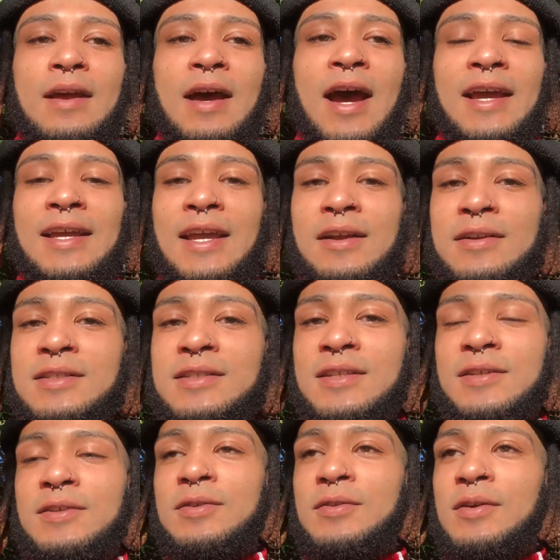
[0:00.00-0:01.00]
I
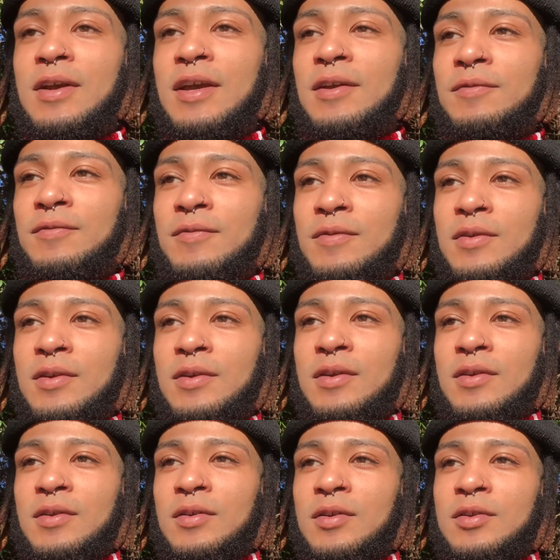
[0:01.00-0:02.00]
guarantee you, if
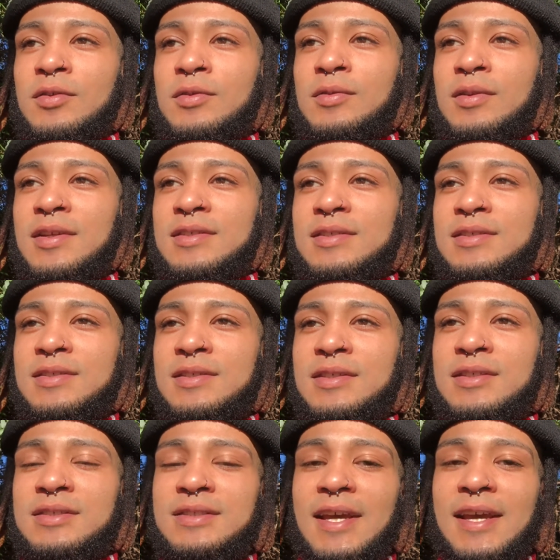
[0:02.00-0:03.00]
you listen
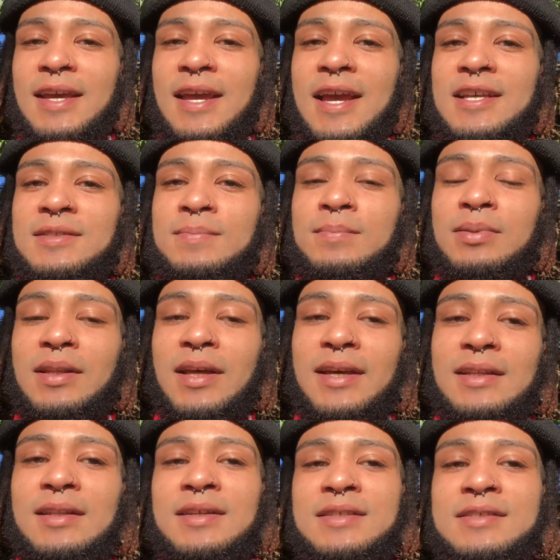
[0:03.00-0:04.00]
to TK's
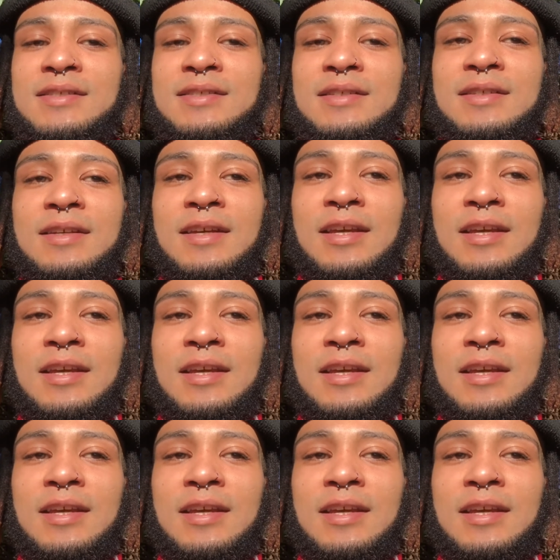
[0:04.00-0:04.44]
playlist,